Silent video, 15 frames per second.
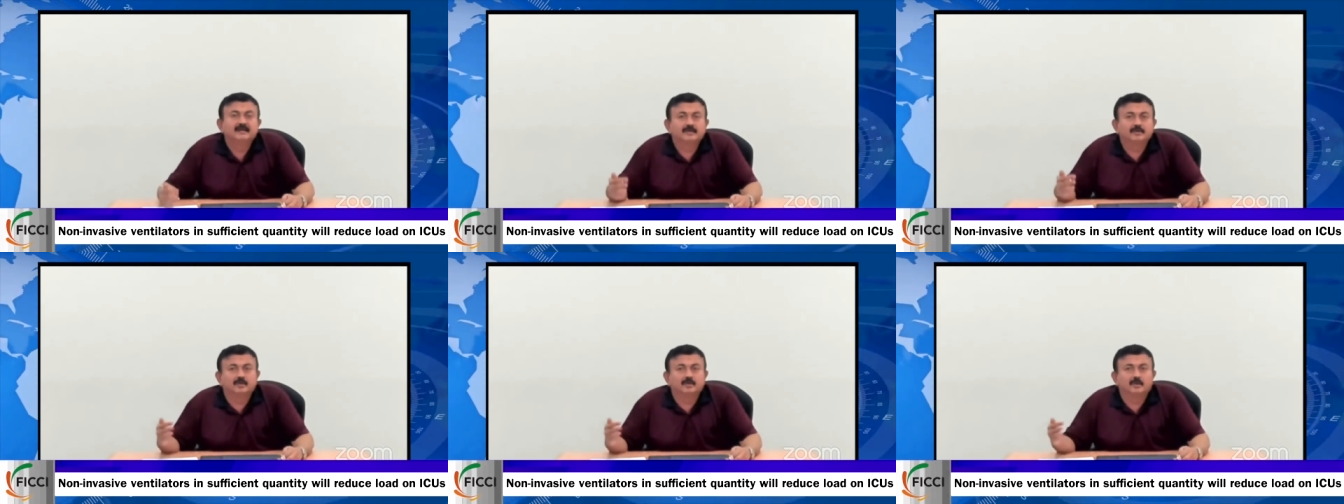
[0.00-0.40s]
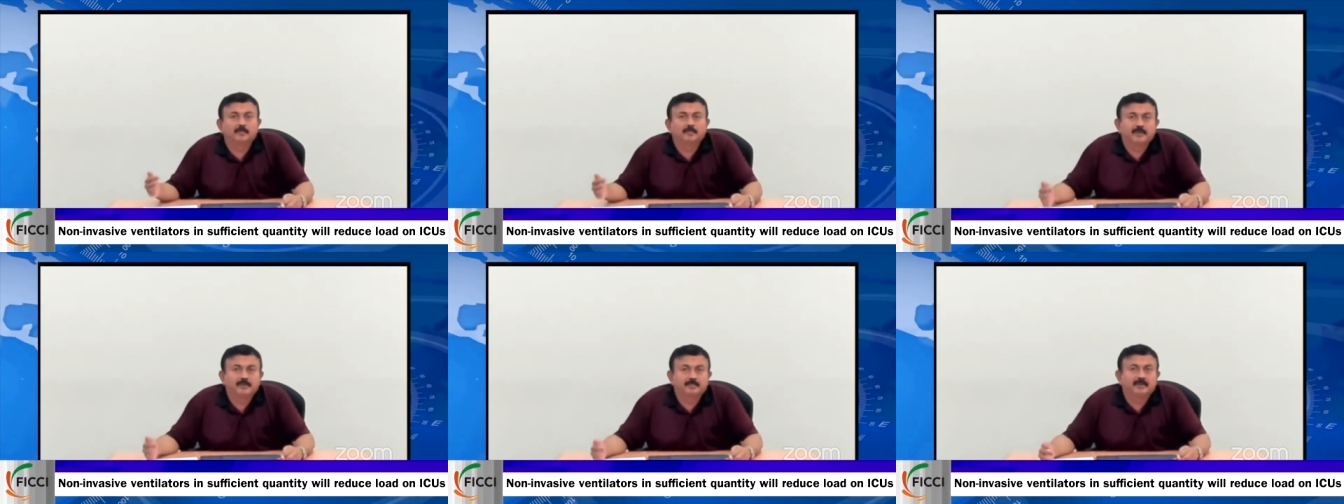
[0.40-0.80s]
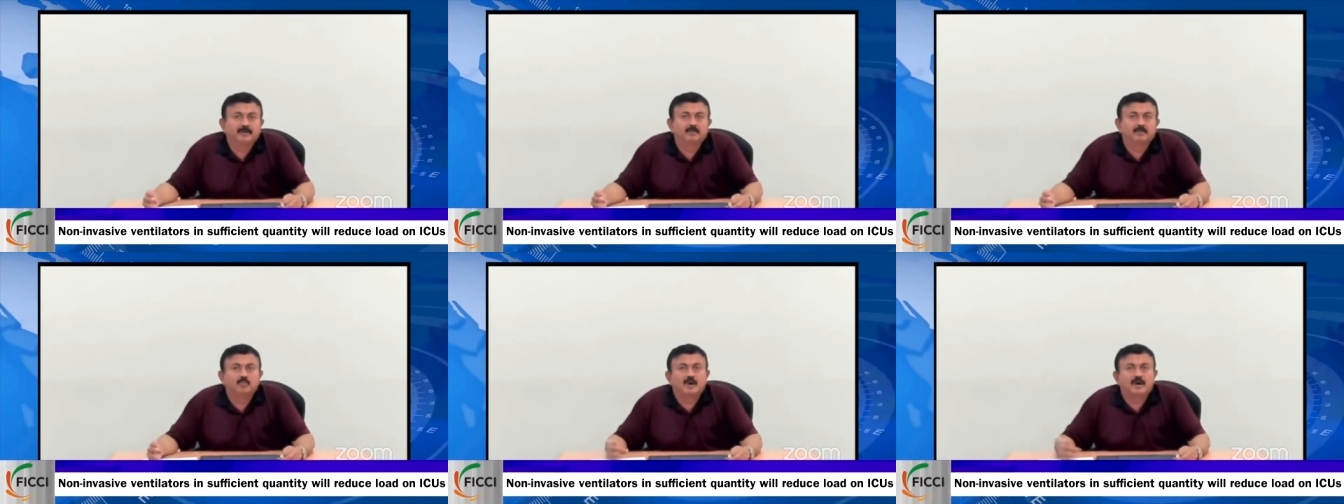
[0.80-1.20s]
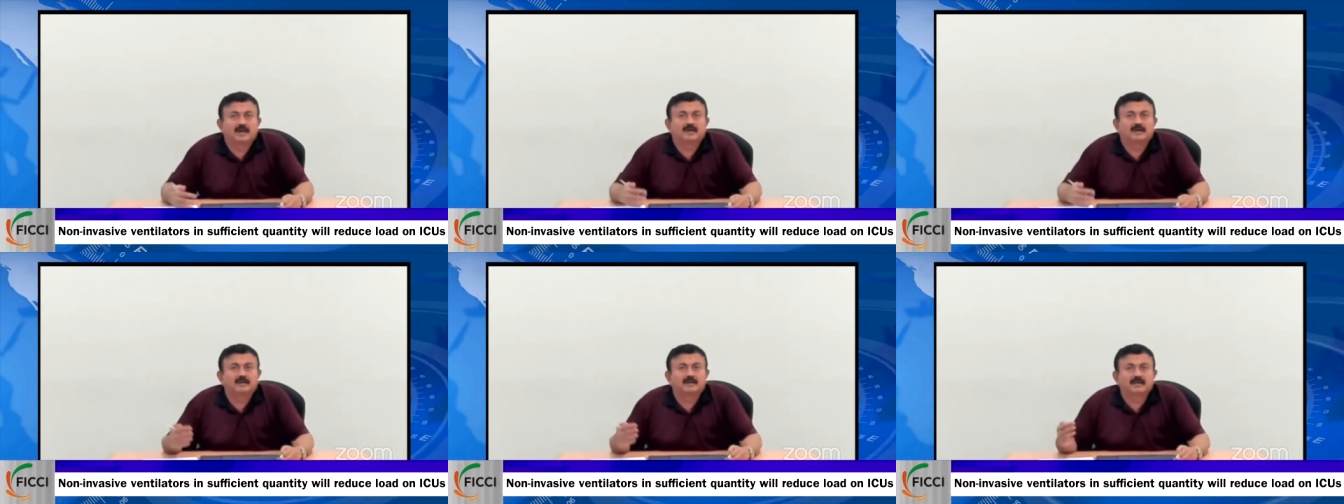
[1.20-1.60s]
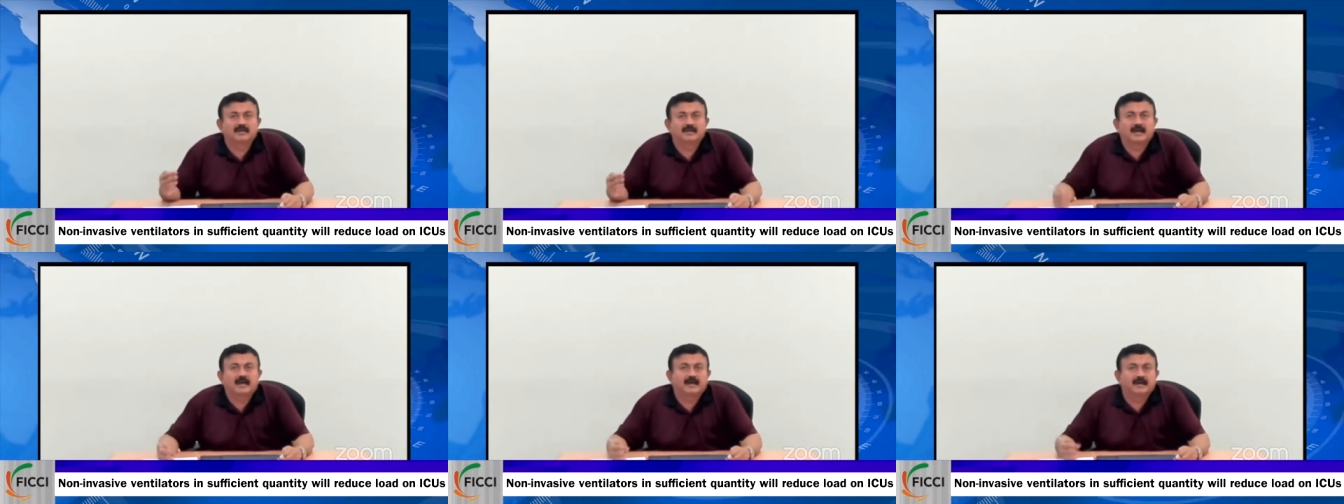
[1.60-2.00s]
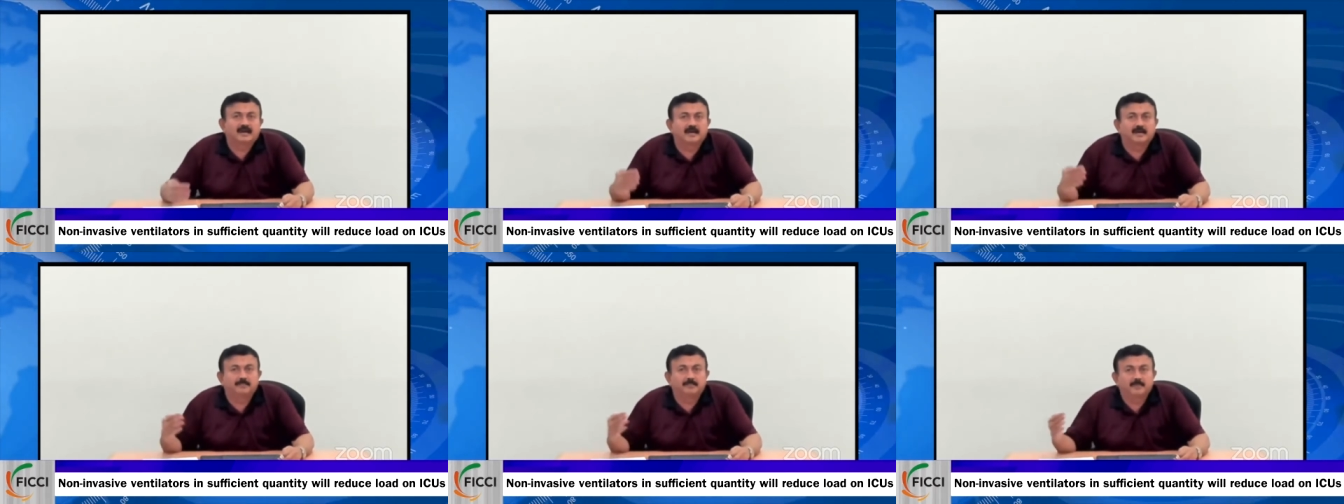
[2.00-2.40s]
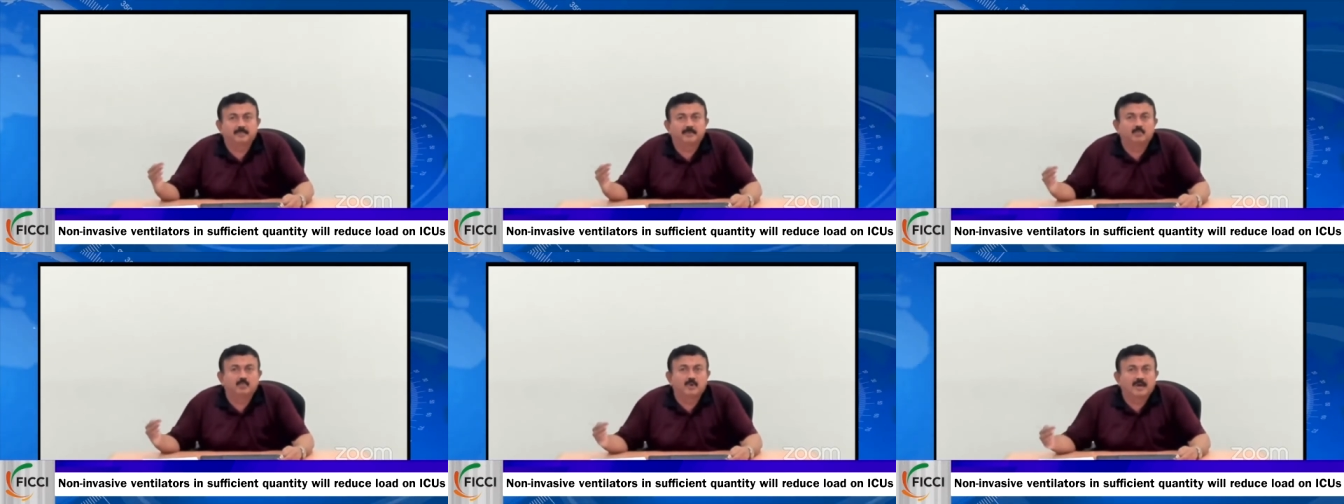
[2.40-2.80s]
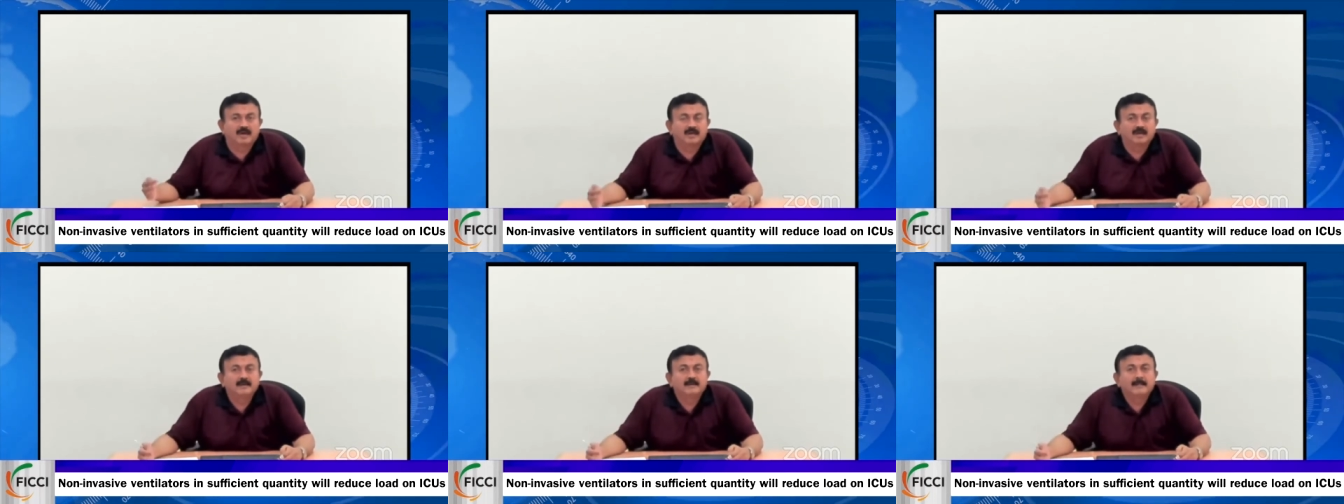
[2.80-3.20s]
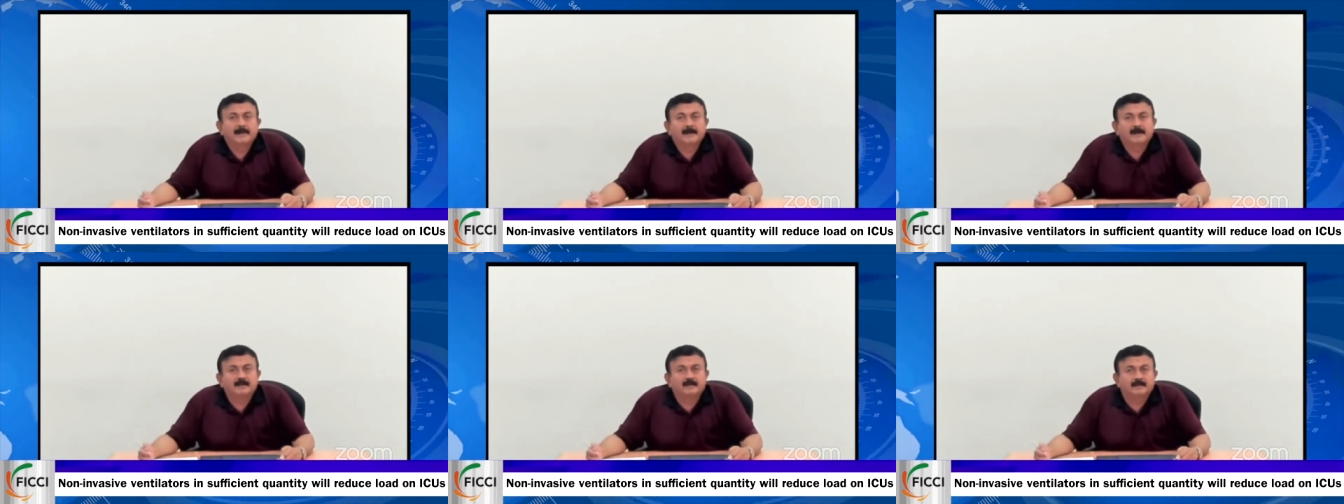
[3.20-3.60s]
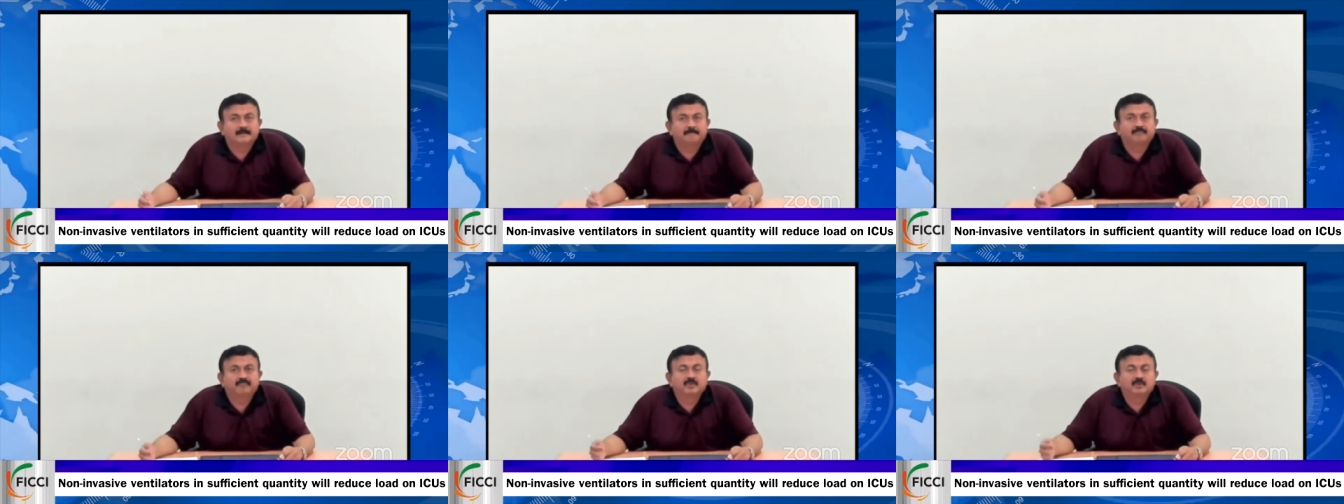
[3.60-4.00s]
you know, people who are uh, retired, people who are um,